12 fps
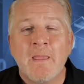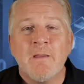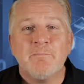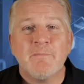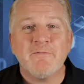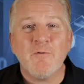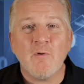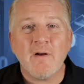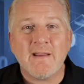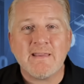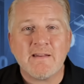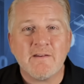before i
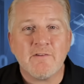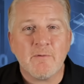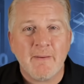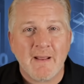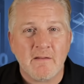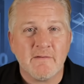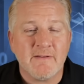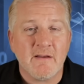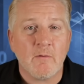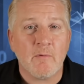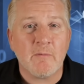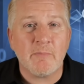get into palantir i
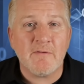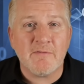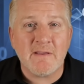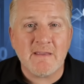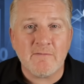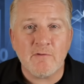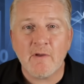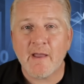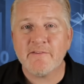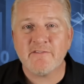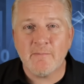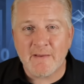want to briefly give you
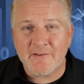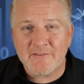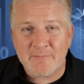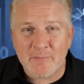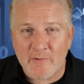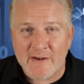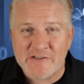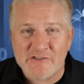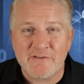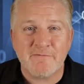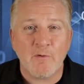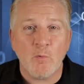guys some
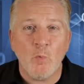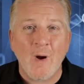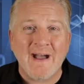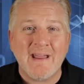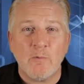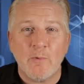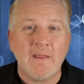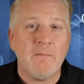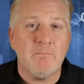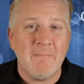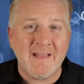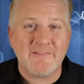inspiration for why we
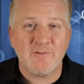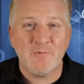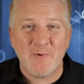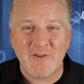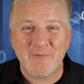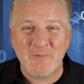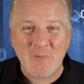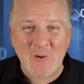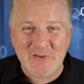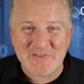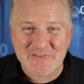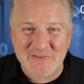mess with
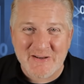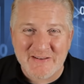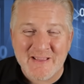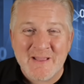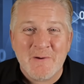wall street